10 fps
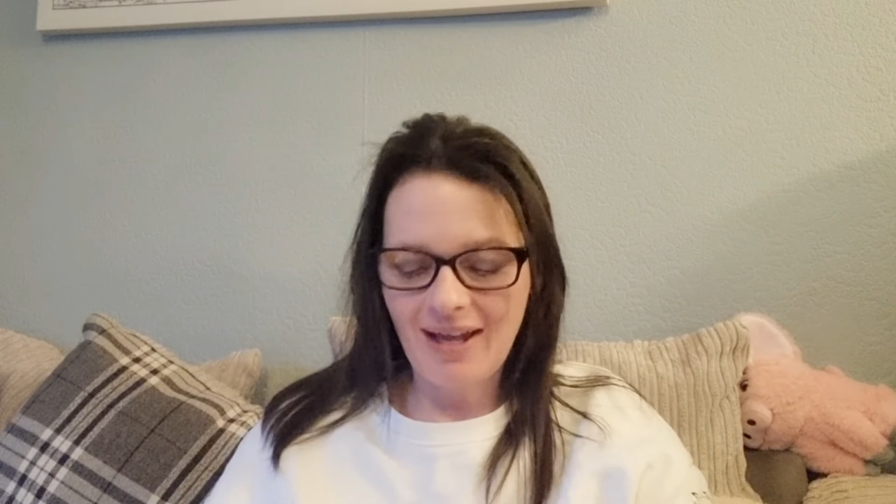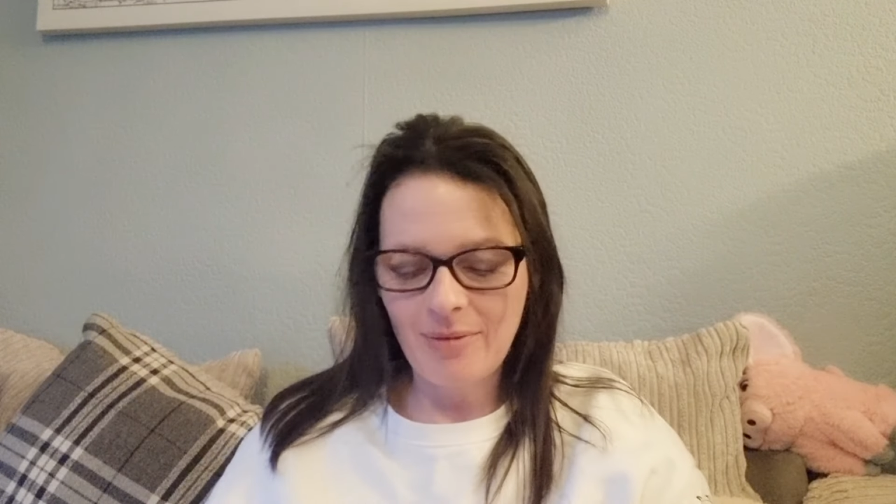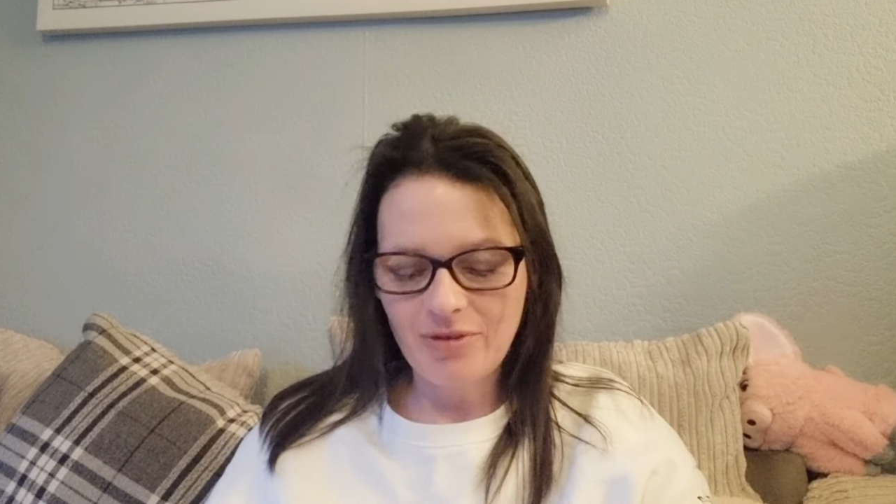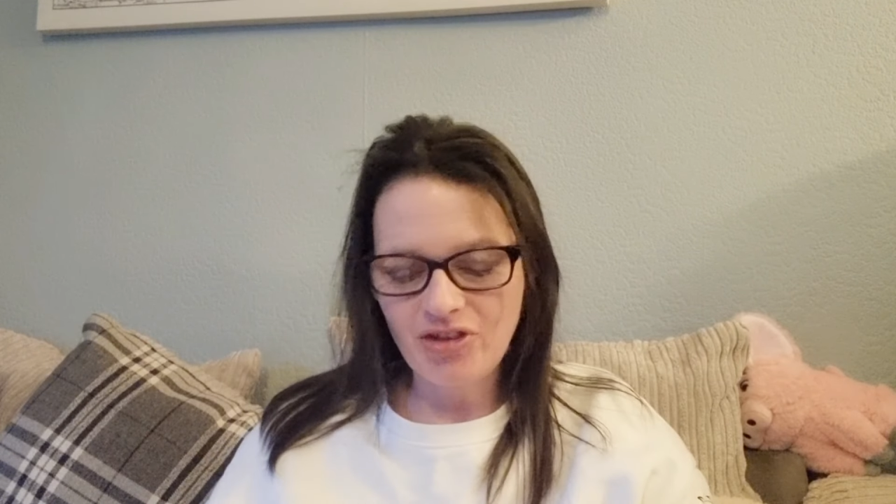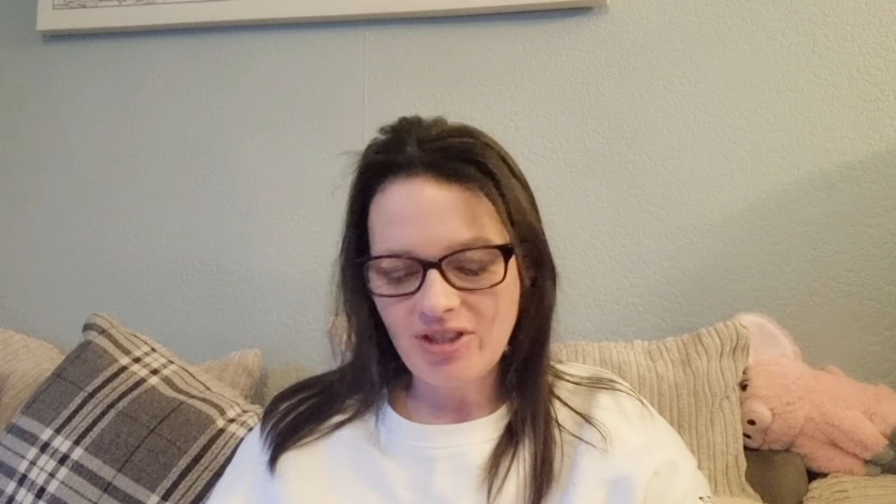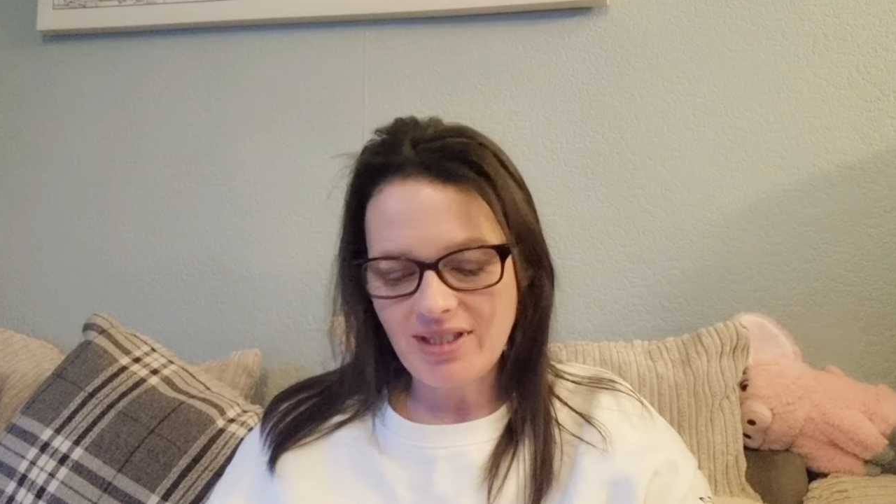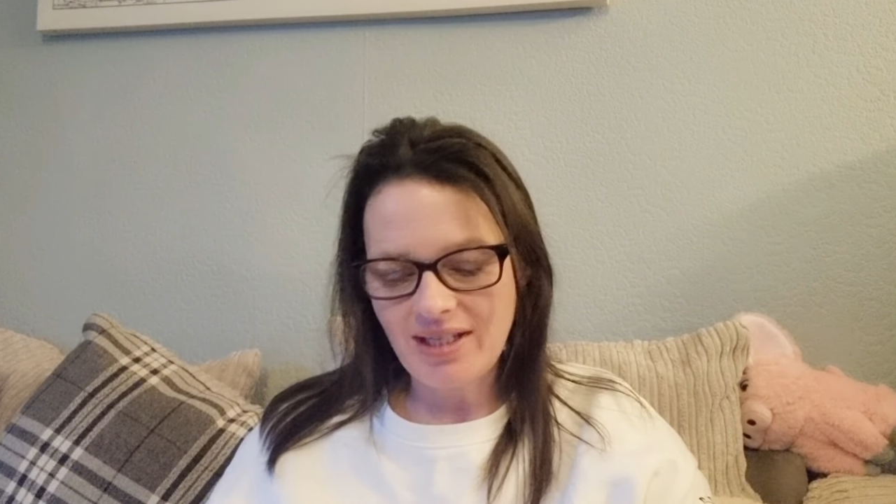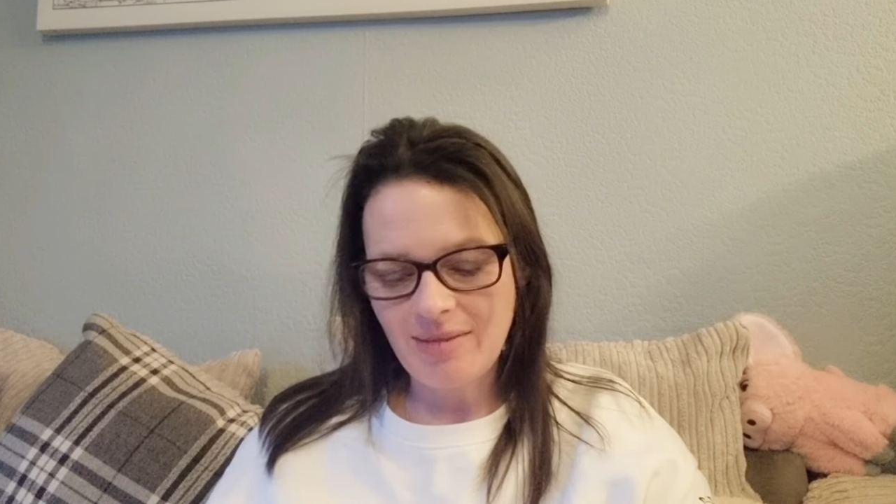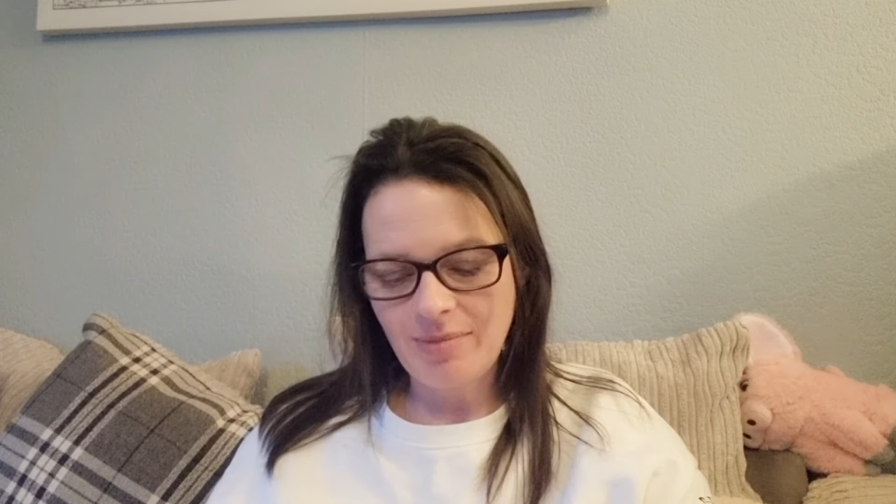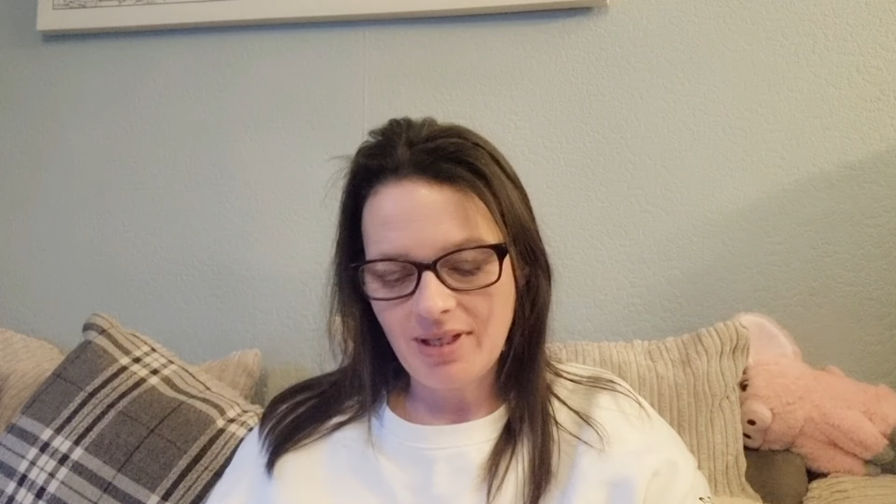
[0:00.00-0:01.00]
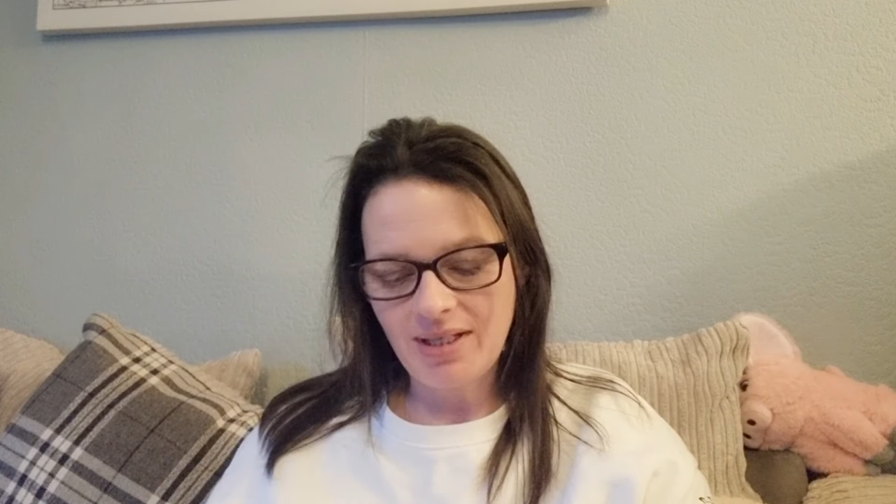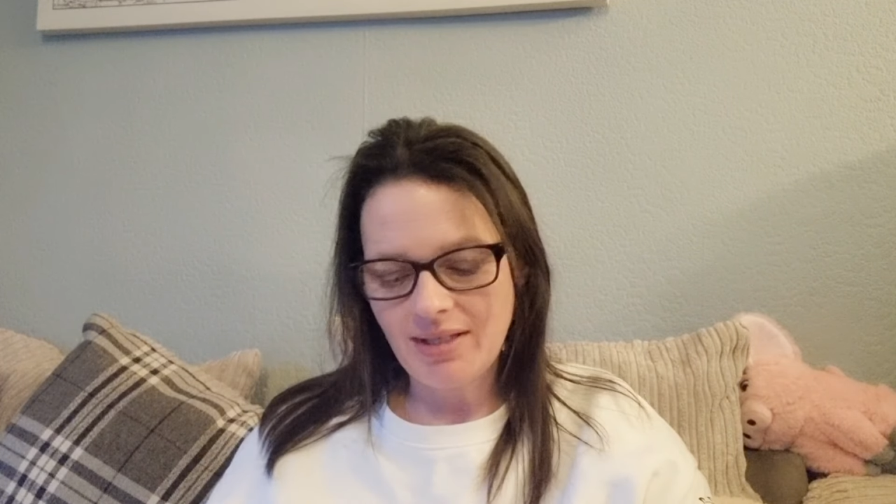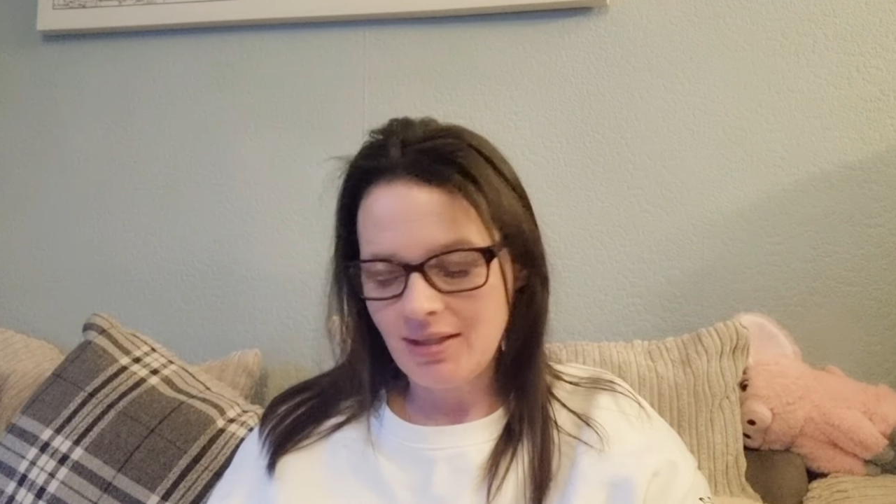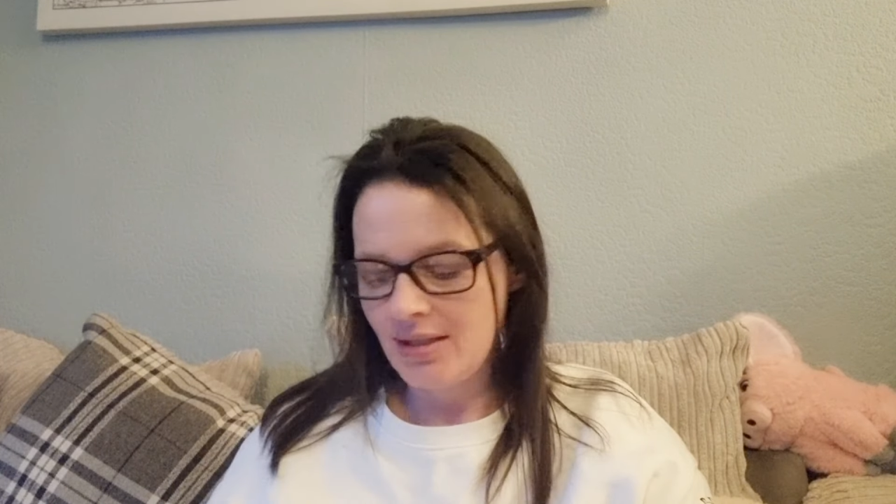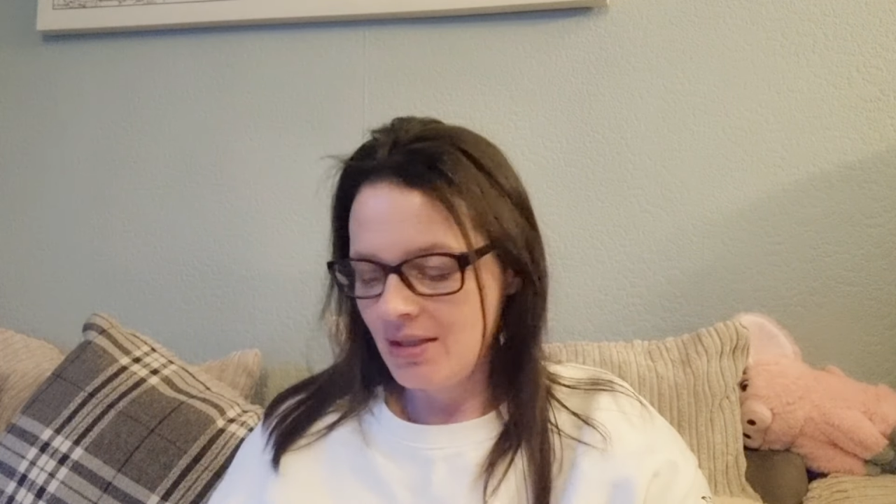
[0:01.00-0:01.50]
how has your day been?